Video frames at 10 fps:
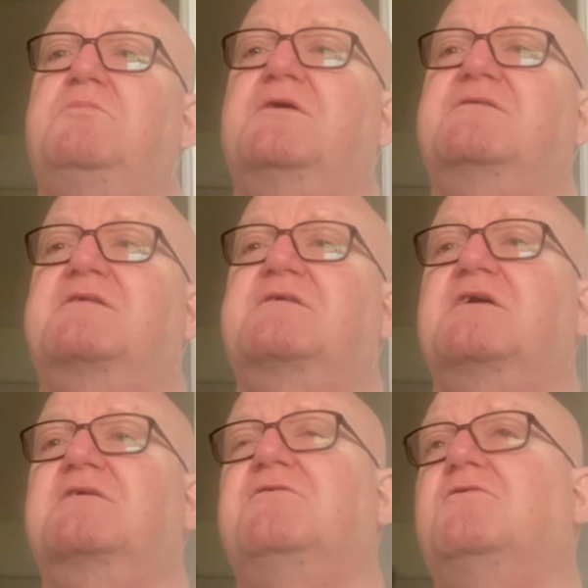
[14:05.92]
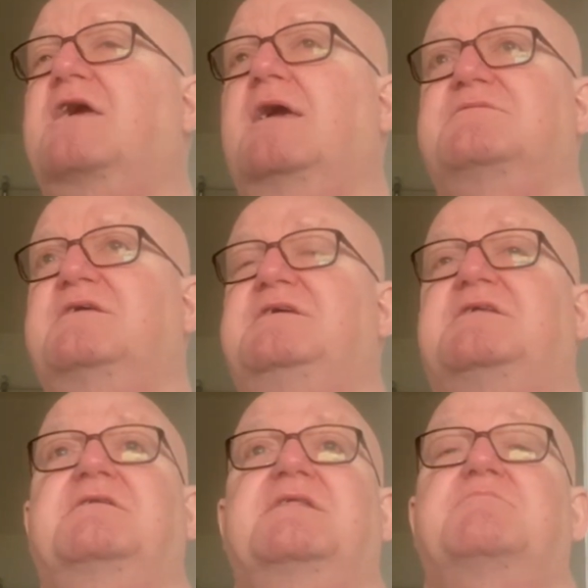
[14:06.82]
points under those 4 games than they did
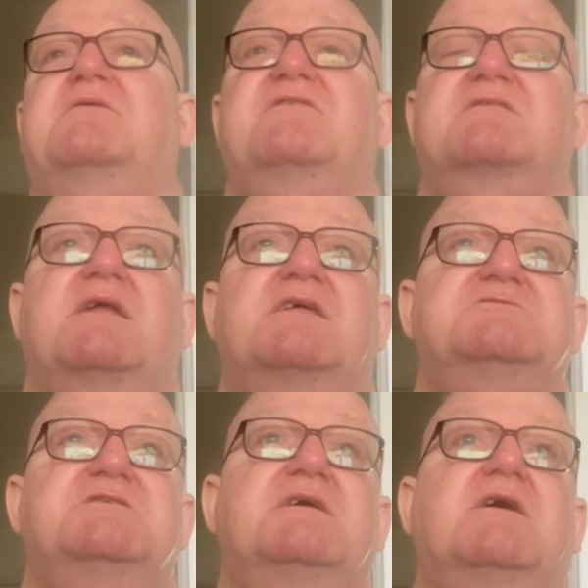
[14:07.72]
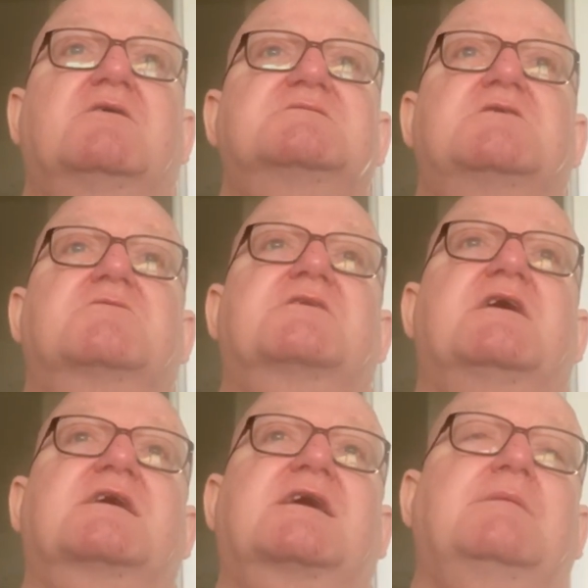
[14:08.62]
under their previous manager in the total
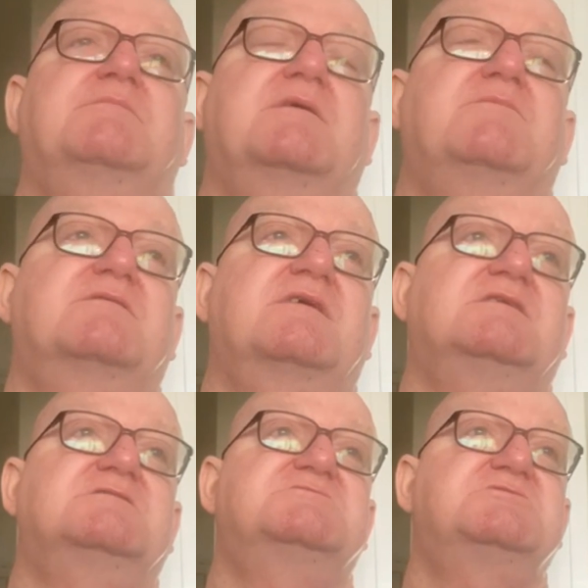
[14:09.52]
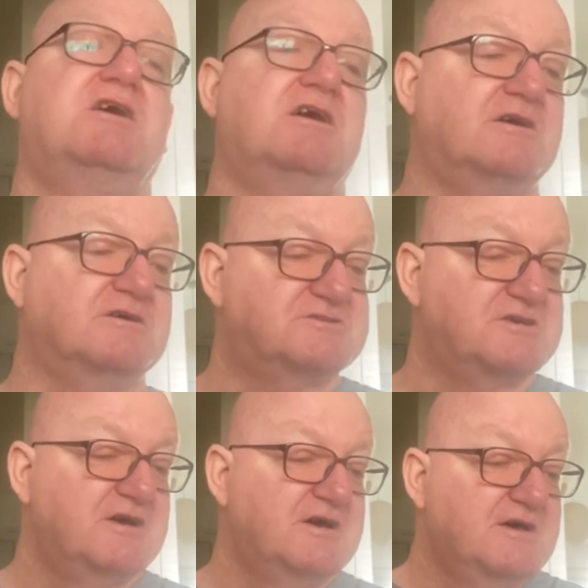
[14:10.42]
9 games he was in charge,
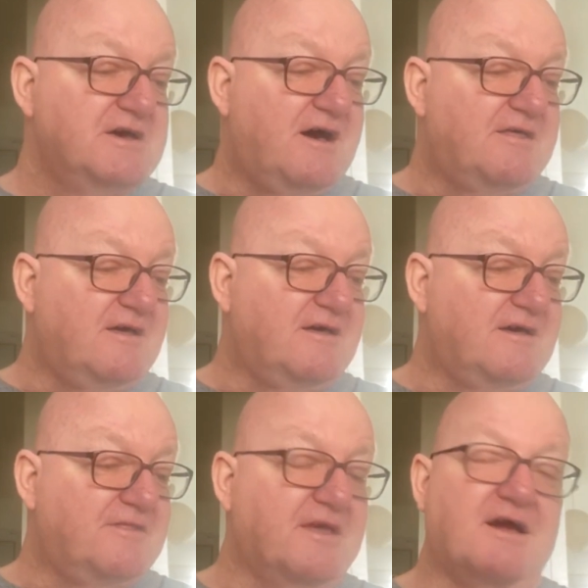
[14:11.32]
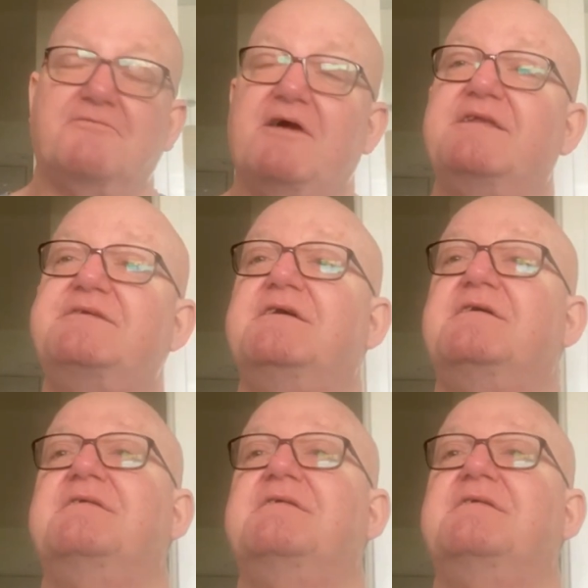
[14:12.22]
I think I read.